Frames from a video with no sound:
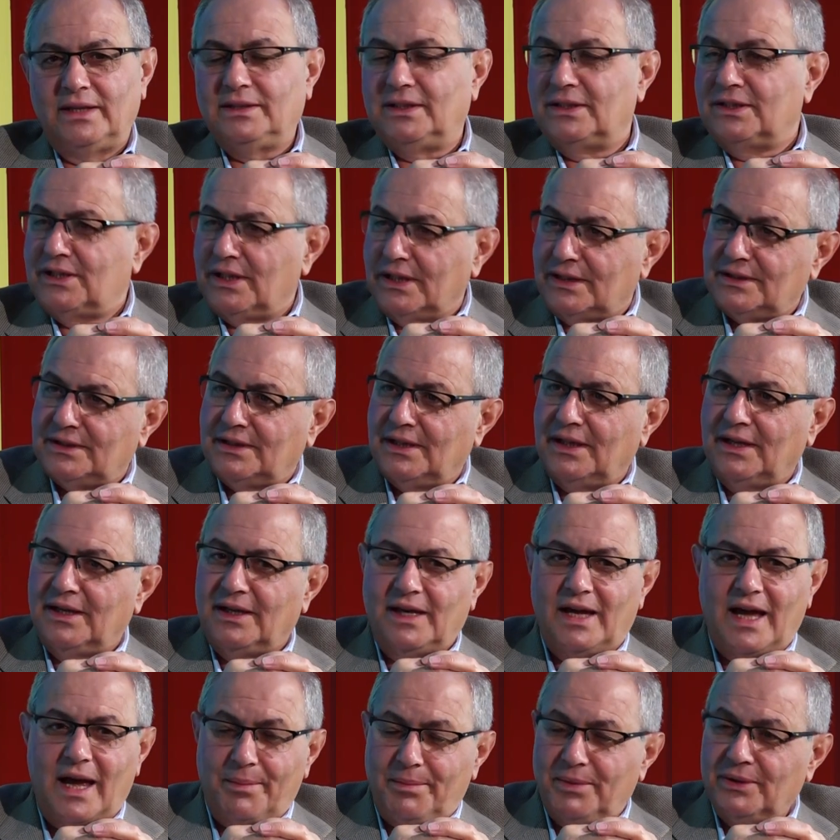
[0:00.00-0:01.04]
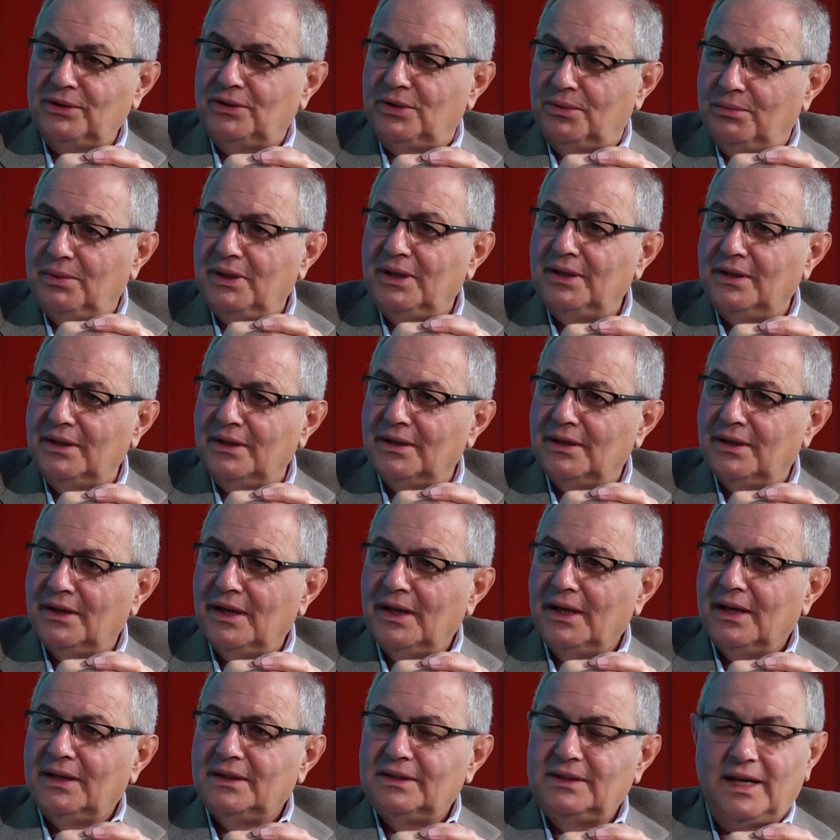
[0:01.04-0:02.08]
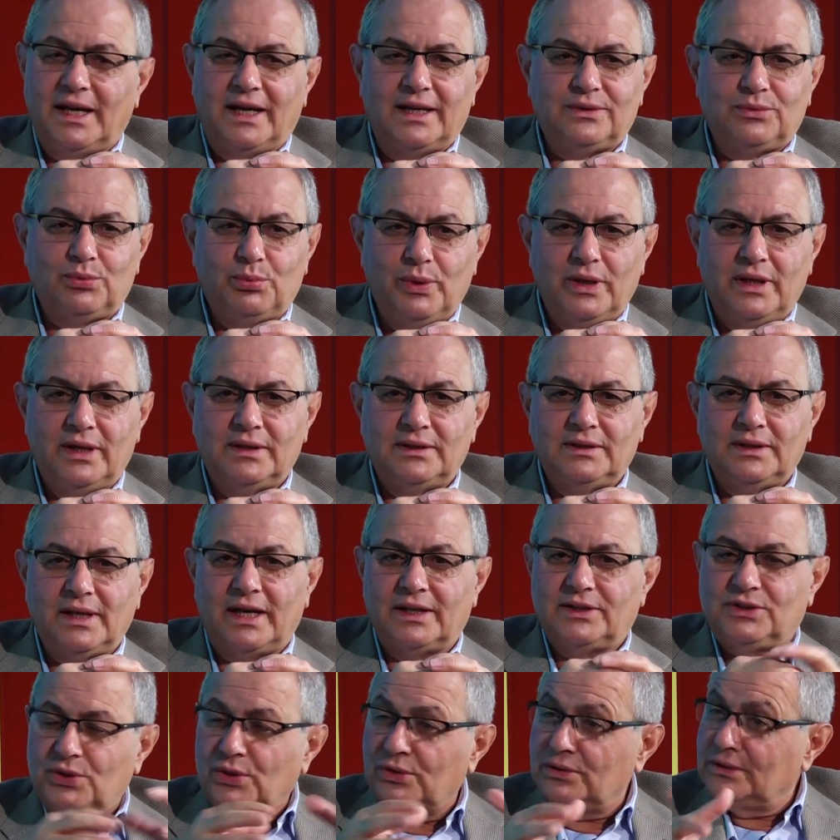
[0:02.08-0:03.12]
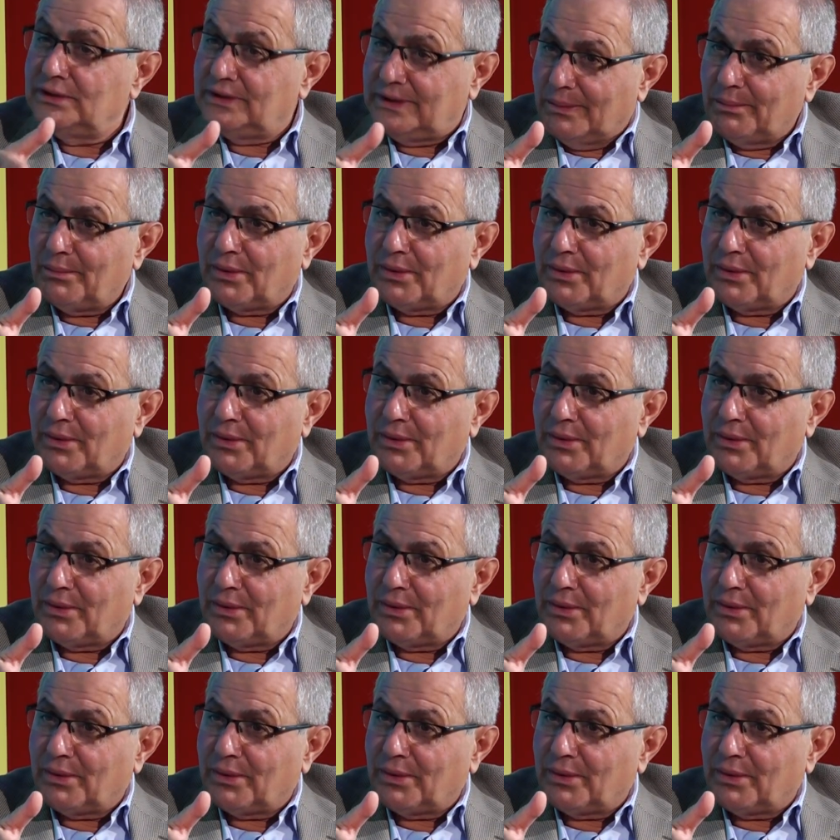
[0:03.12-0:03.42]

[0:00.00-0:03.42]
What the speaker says: And it just happened to be that when at certain